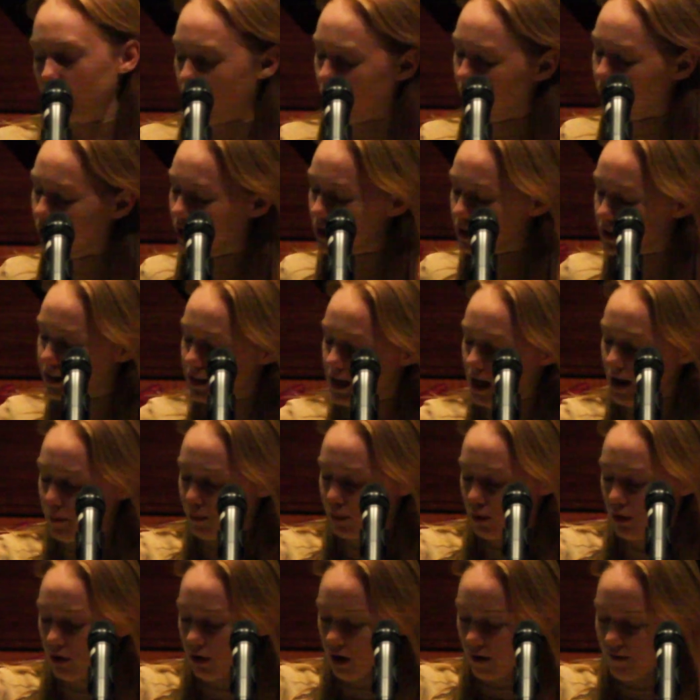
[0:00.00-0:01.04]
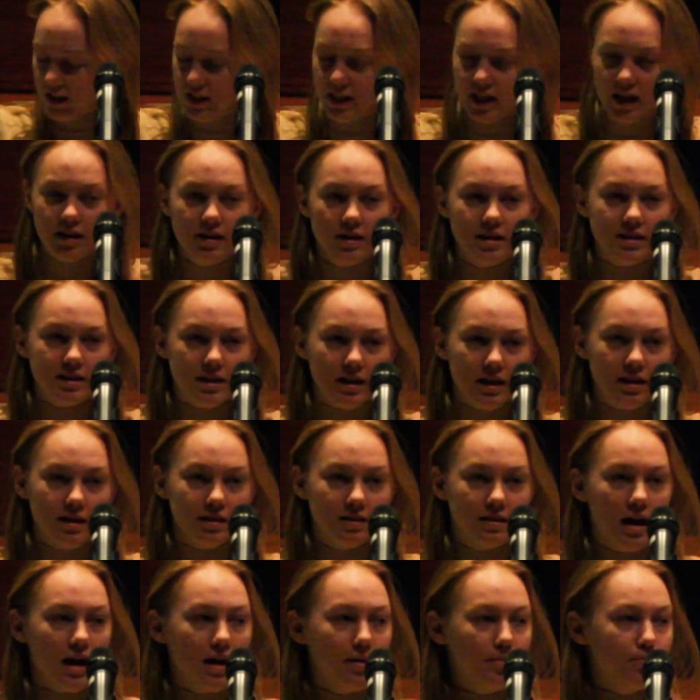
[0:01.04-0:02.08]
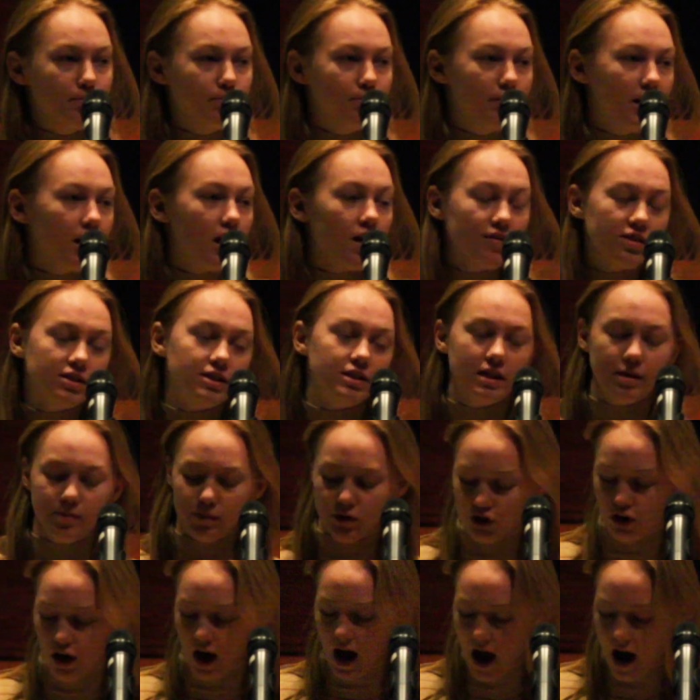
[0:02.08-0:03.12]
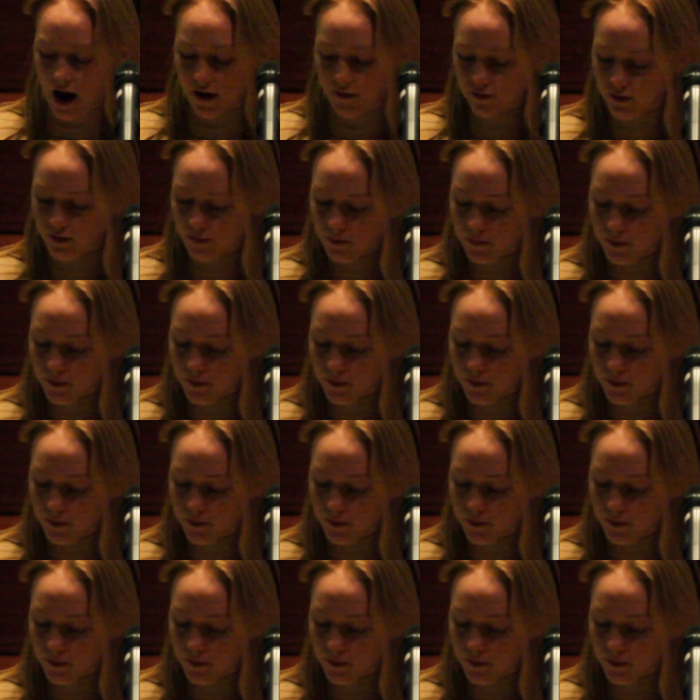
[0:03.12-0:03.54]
quite a good example of a tendency that many of us seem to have.